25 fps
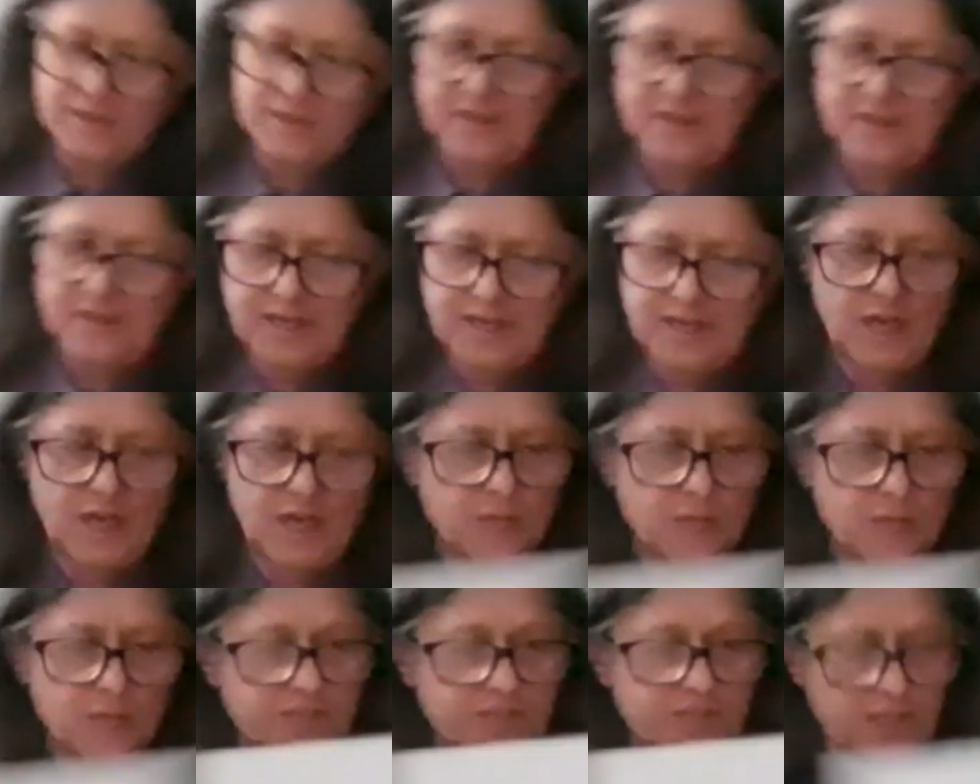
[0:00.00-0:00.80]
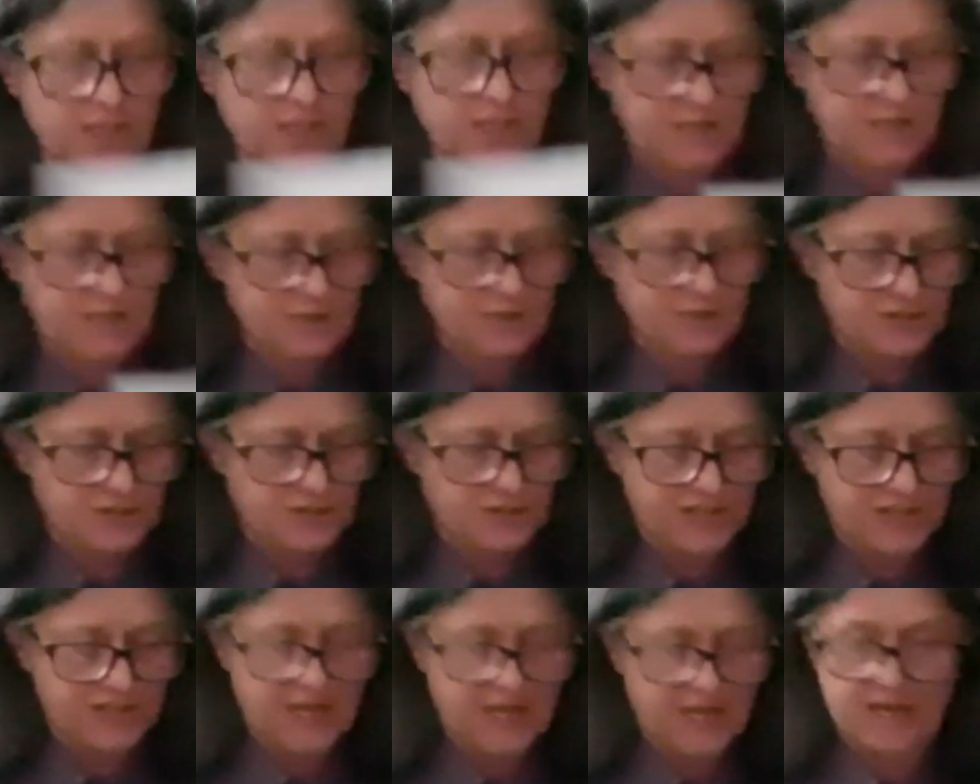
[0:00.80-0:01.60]
helped to
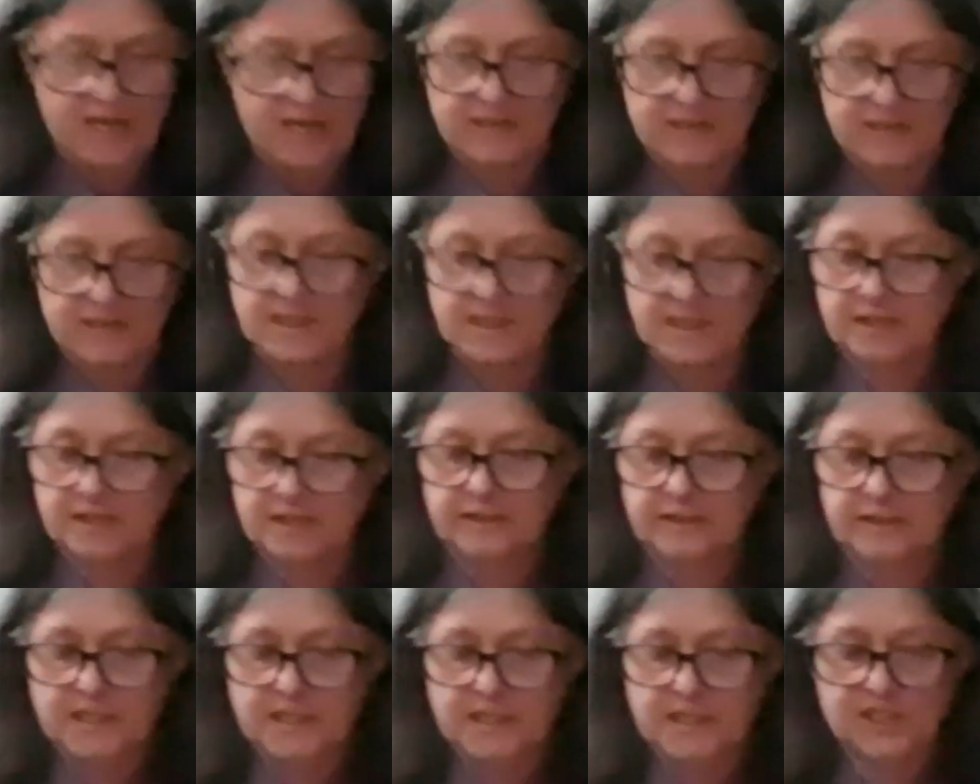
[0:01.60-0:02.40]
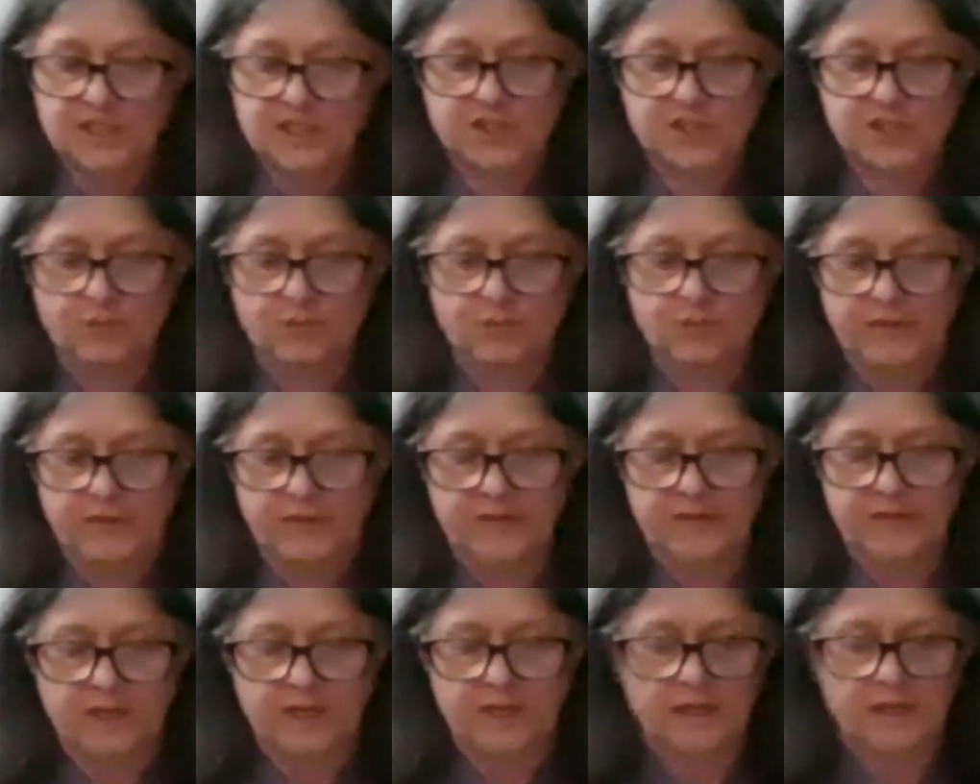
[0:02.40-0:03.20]
understand, at least
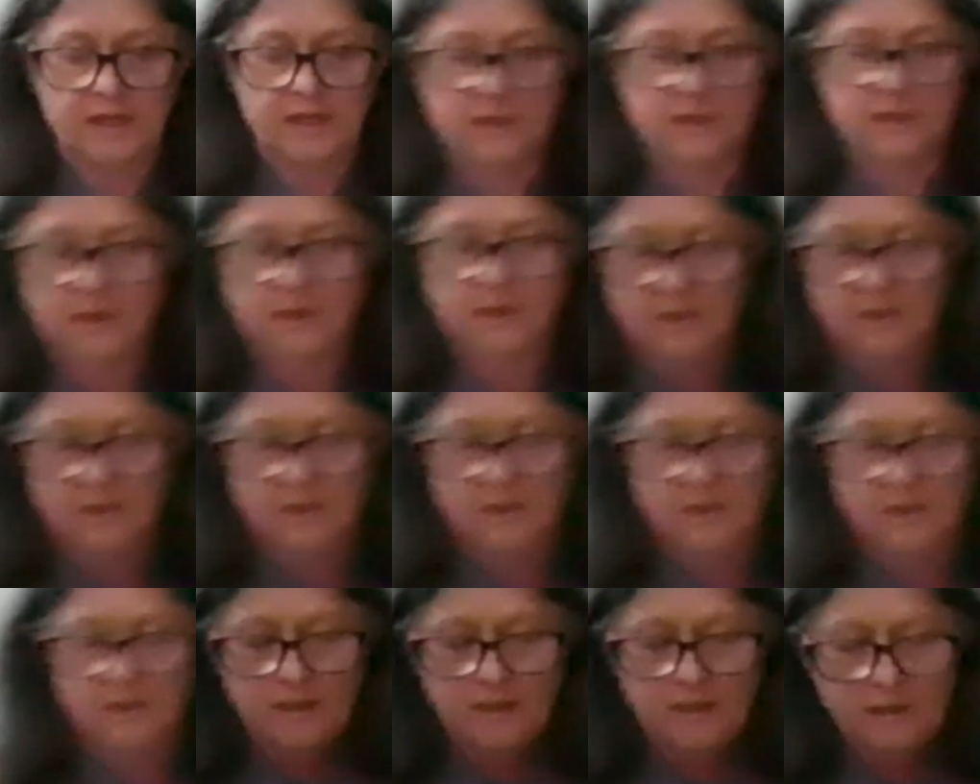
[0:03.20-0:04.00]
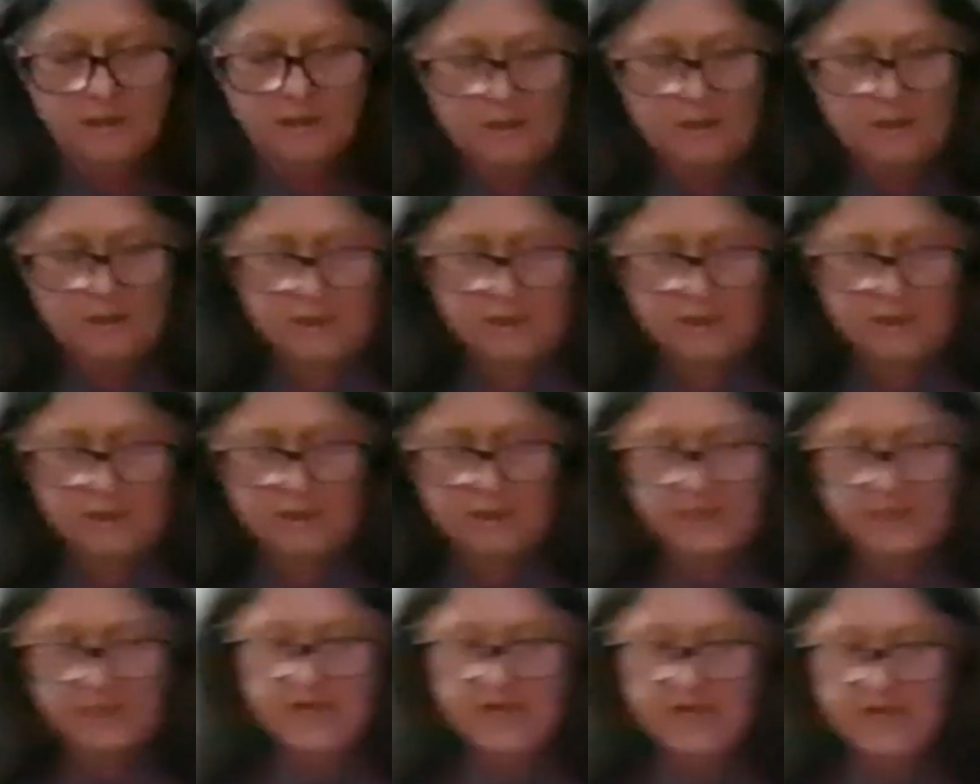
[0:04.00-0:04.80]
within
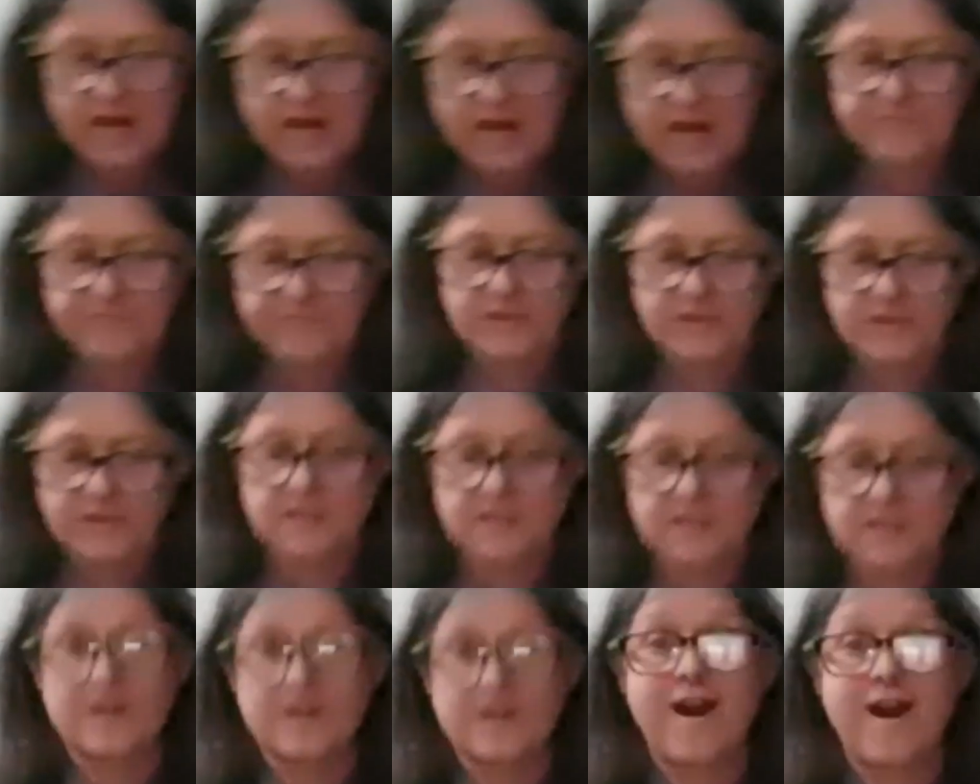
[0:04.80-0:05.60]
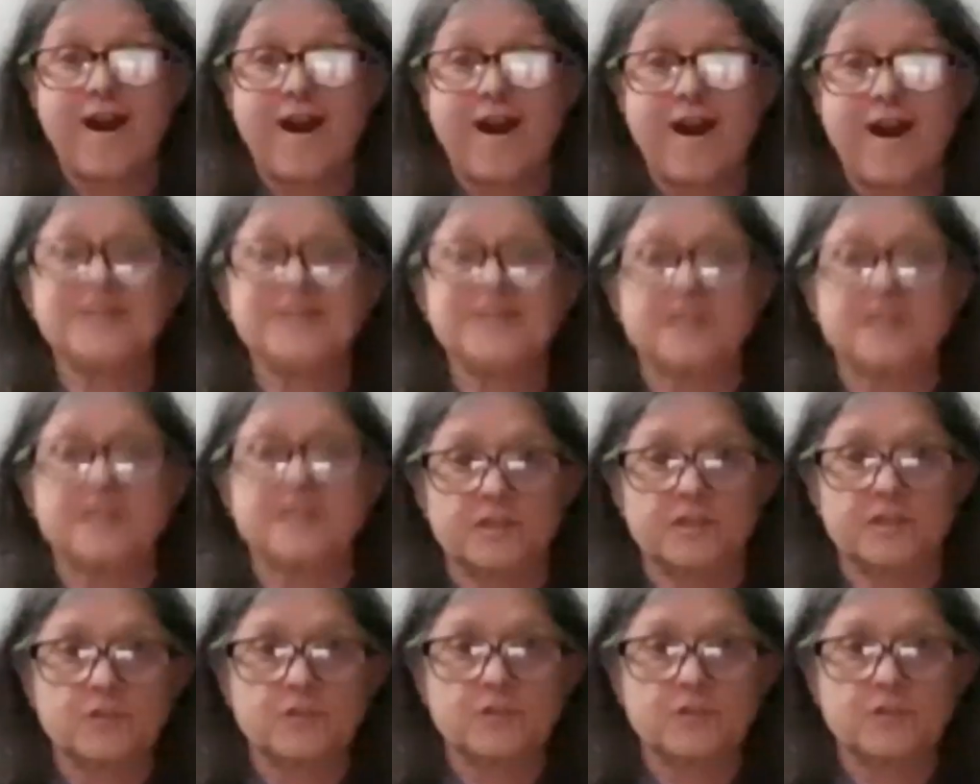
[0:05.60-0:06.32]
an African continent